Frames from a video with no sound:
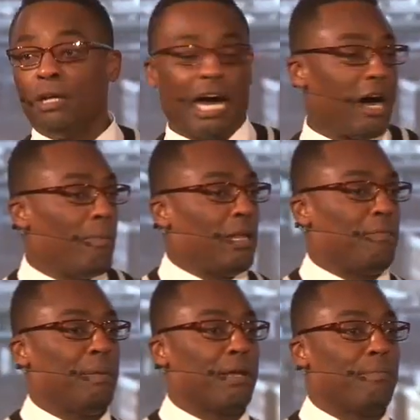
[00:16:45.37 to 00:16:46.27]
I don't believe
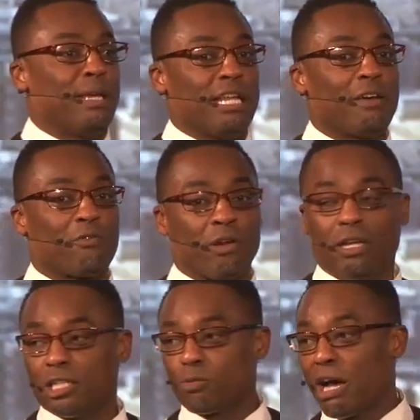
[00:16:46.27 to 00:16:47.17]
people can be debt free.
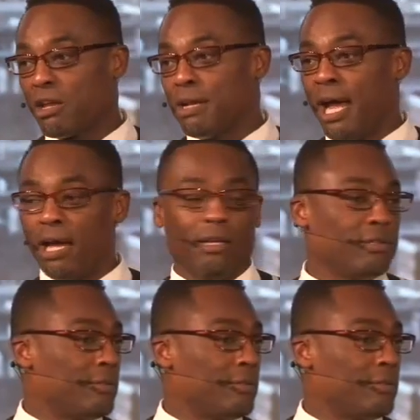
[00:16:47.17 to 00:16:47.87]
That's why you're not.